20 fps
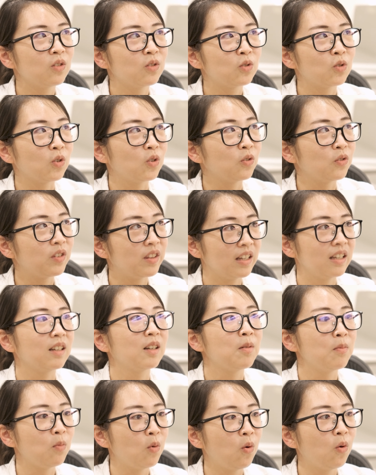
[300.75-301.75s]
sort of
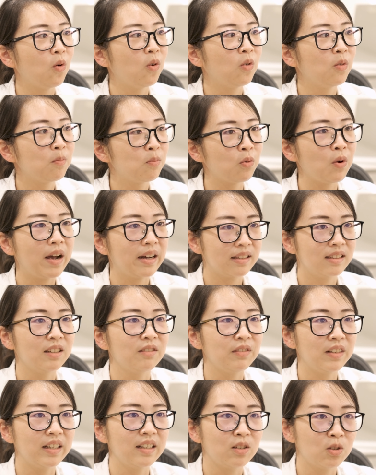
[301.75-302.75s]
think more
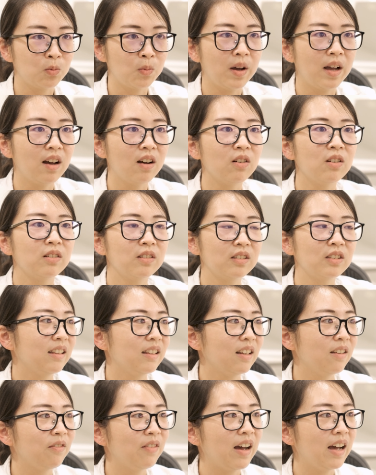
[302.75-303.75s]
proactively as well.
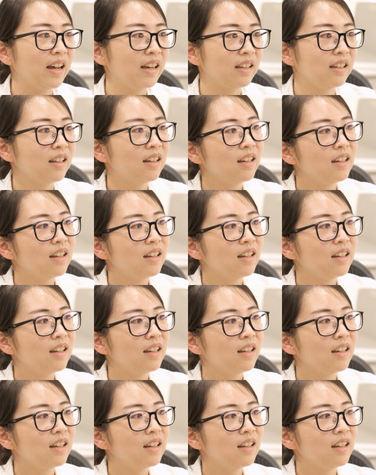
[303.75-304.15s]
And if I